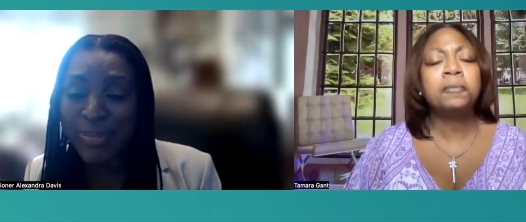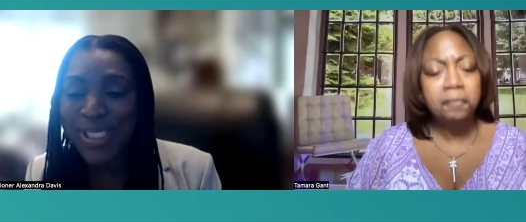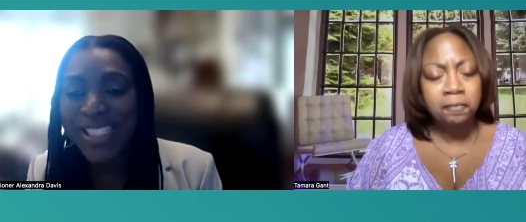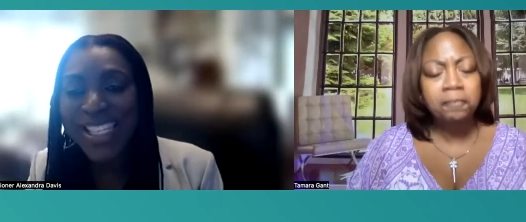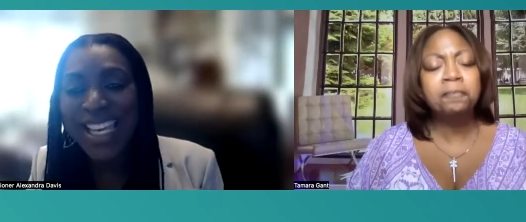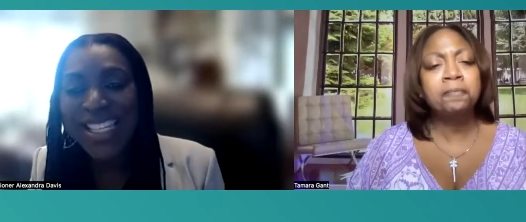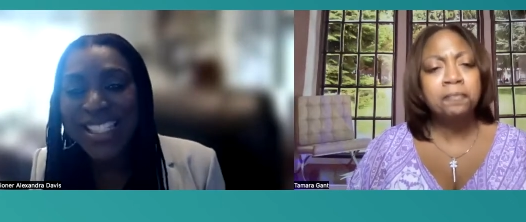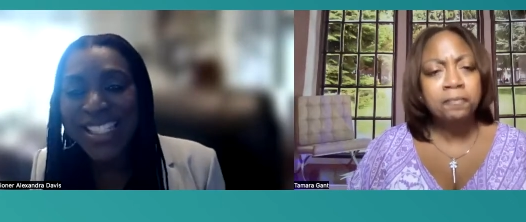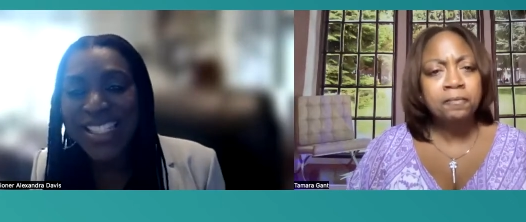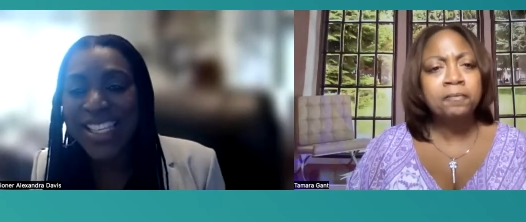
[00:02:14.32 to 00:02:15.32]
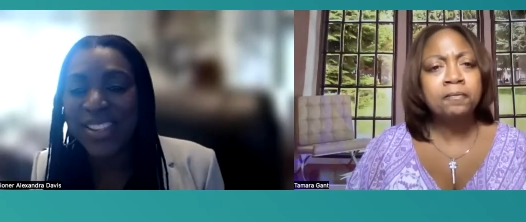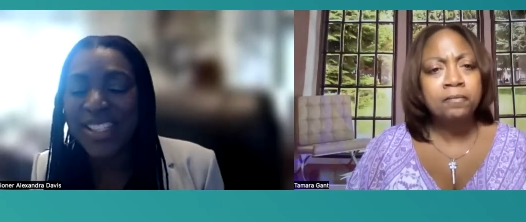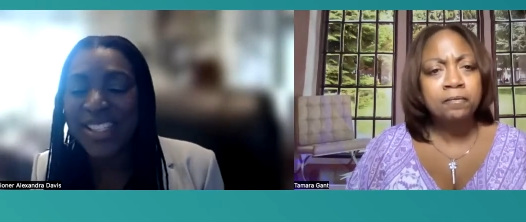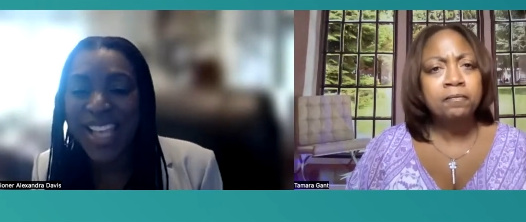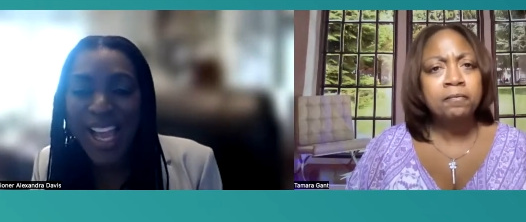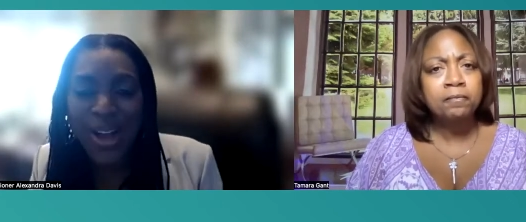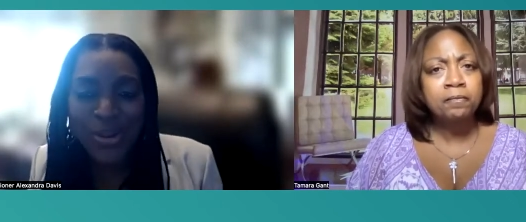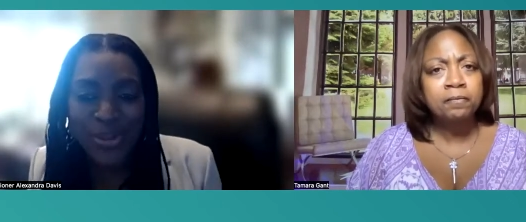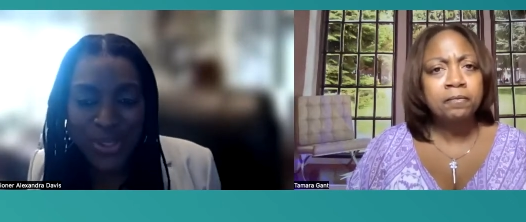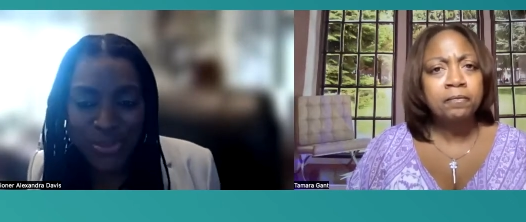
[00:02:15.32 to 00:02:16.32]
Speaker 1: but the taste is in the
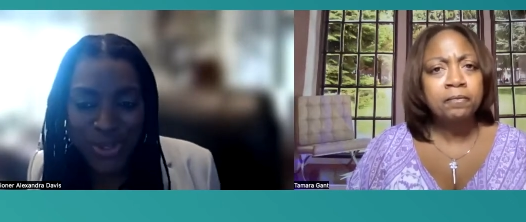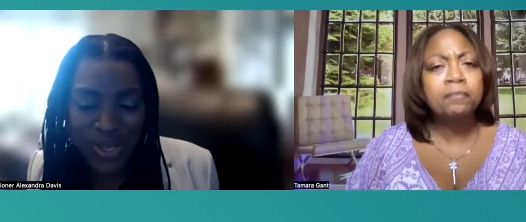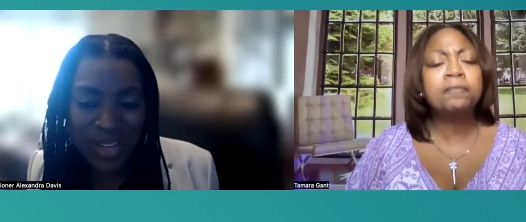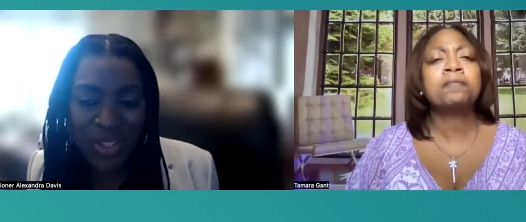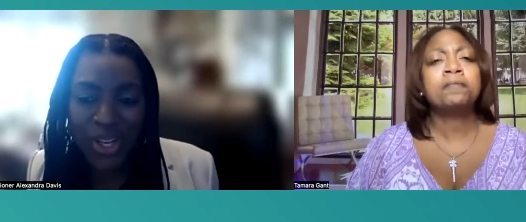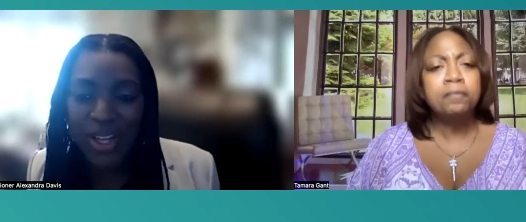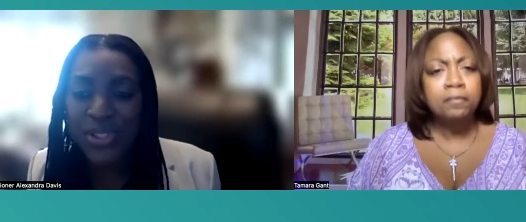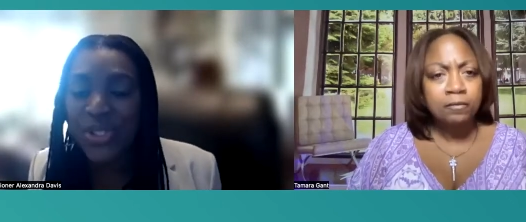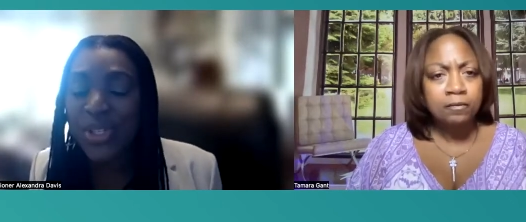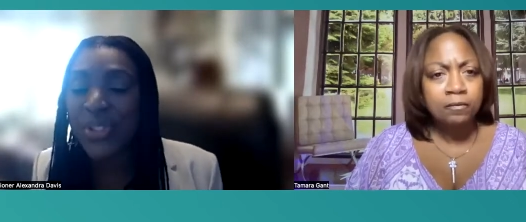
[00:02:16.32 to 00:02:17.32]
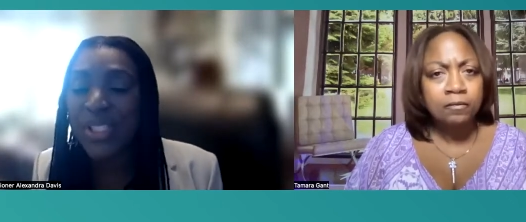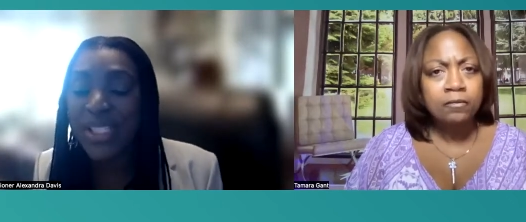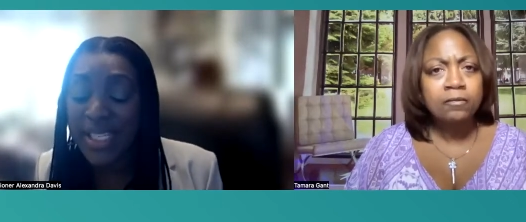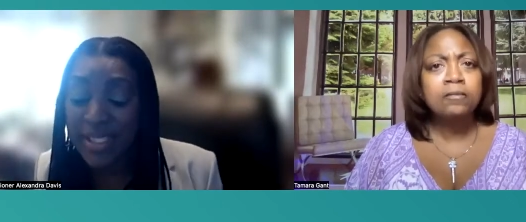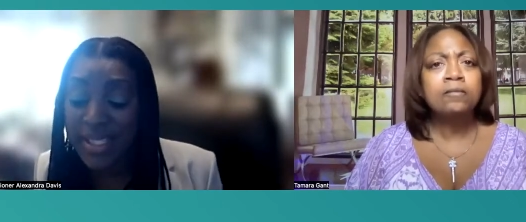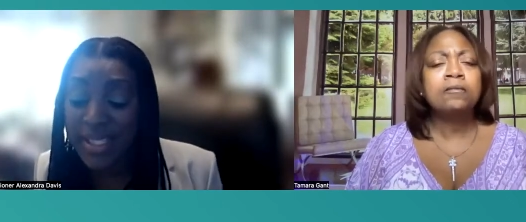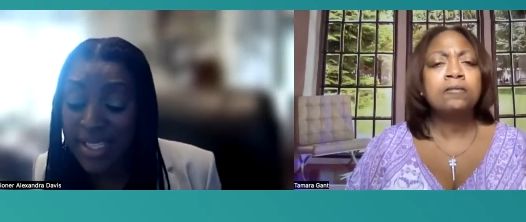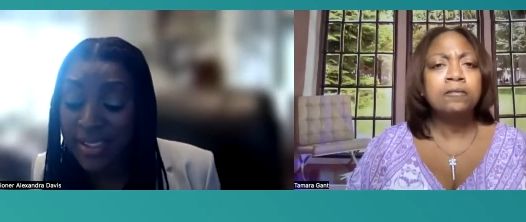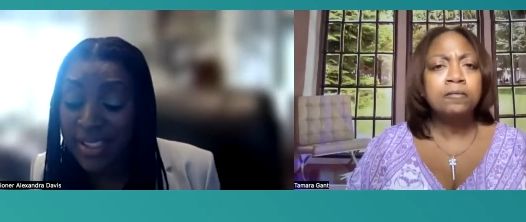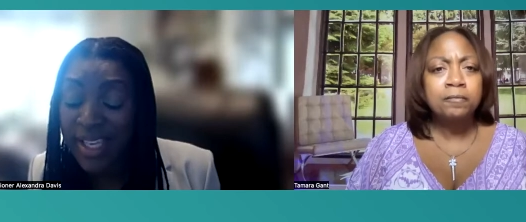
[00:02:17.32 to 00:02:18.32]
sounds, which we have the concert, the taste is
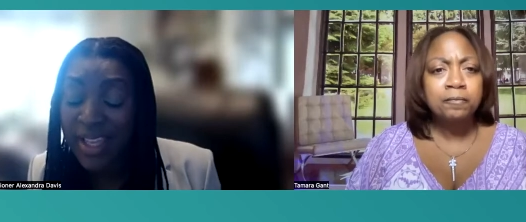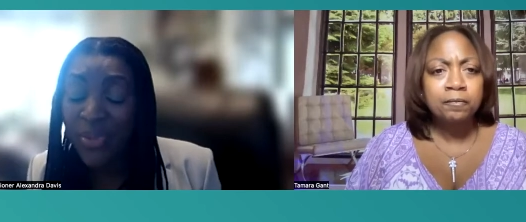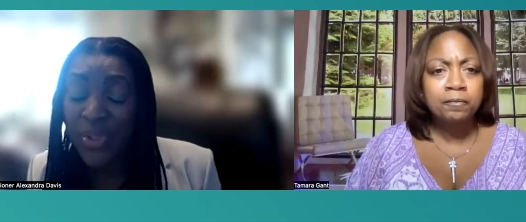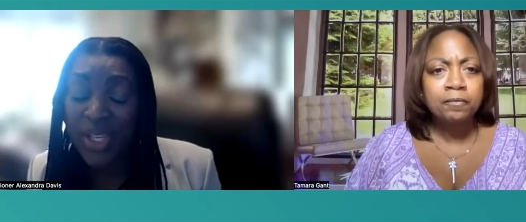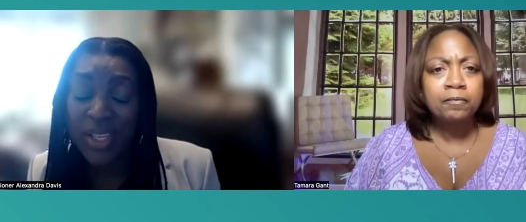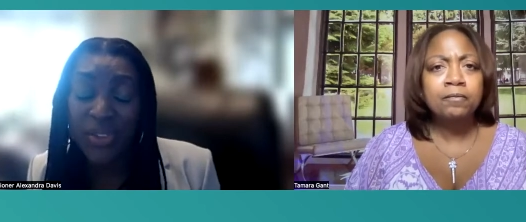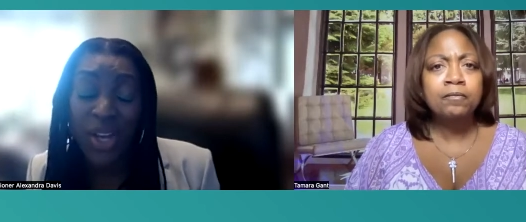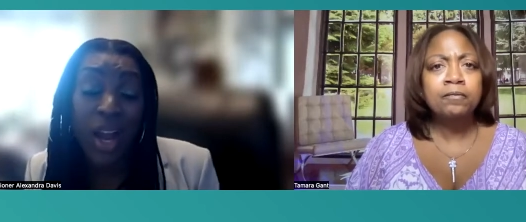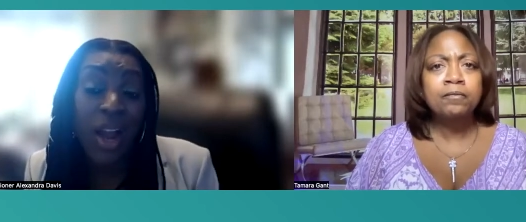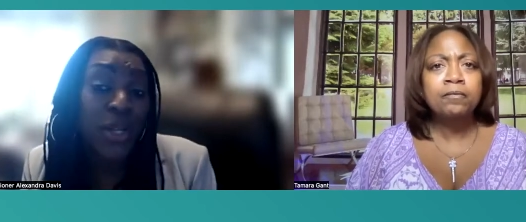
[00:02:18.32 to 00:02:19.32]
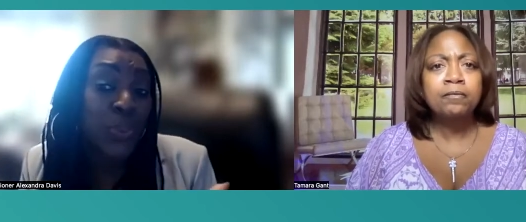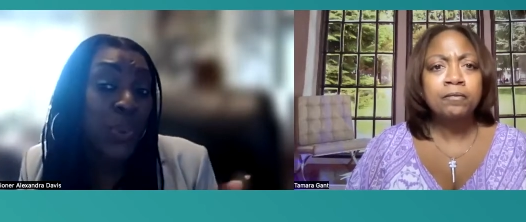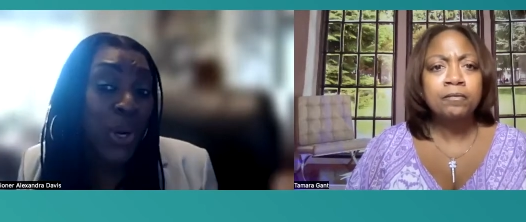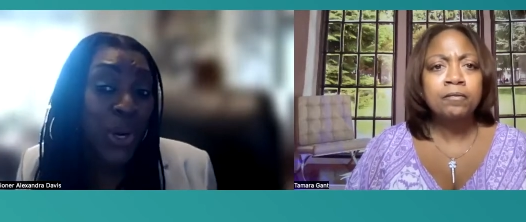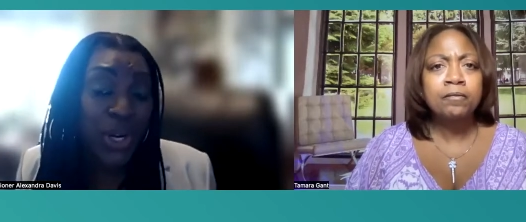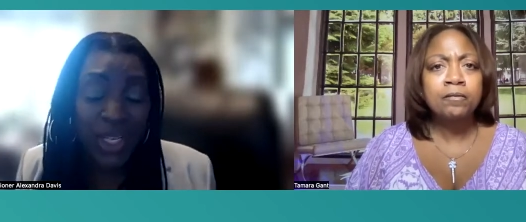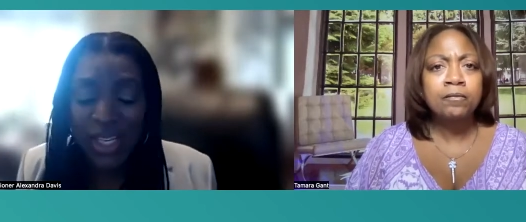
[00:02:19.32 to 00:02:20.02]
in the artwork,